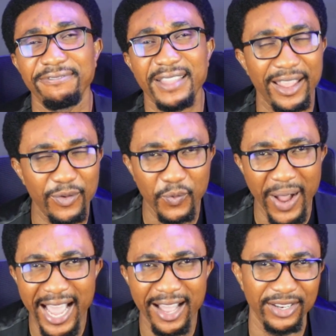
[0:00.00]
after a
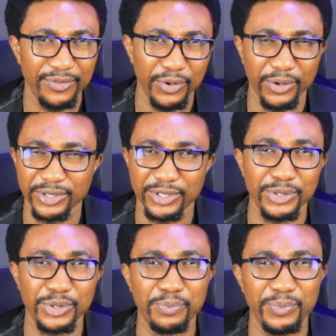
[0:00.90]
while, if you
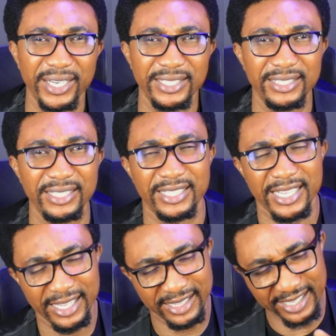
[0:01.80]
continue to practice it,
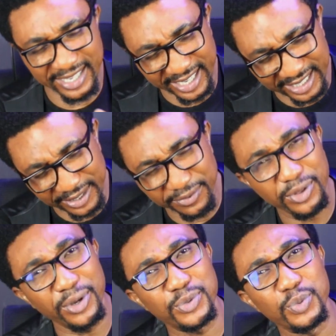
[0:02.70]
the negative
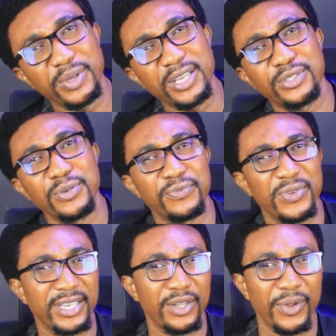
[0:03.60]
thoughts will begin to
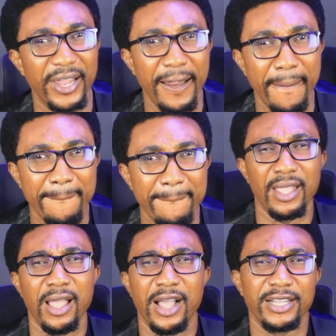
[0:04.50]
fade away.
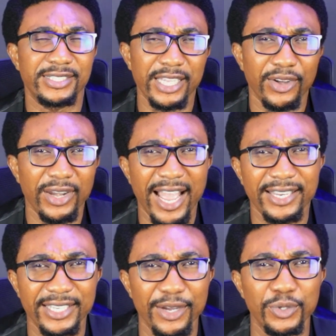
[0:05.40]
A second idea